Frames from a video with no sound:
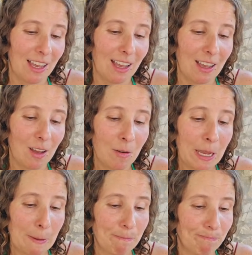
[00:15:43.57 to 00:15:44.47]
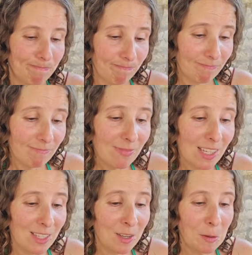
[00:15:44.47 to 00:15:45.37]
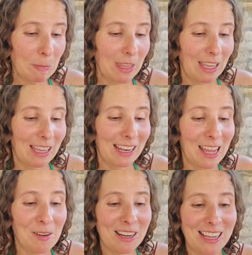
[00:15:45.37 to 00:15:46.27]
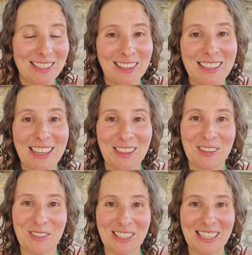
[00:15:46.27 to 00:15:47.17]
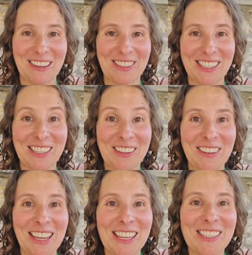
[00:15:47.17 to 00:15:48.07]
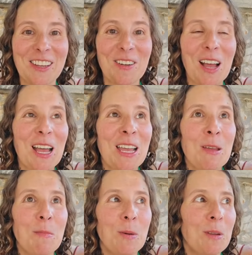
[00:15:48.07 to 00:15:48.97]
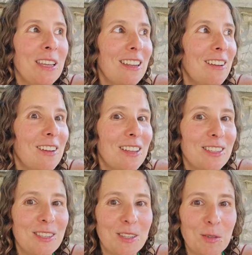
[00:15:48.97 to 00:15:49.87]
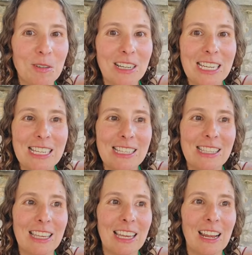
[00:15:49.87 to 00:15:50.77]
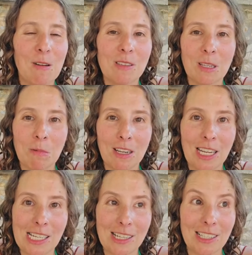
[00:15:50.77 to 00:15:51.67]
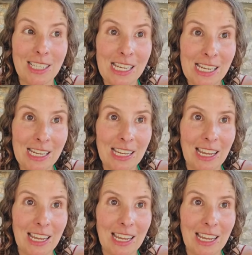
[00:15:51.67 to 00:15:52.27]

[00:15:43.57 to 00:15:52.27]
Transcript: Okay, so now next on to the other stories I have to tell you. So I put on stories that I was going to be on HRT.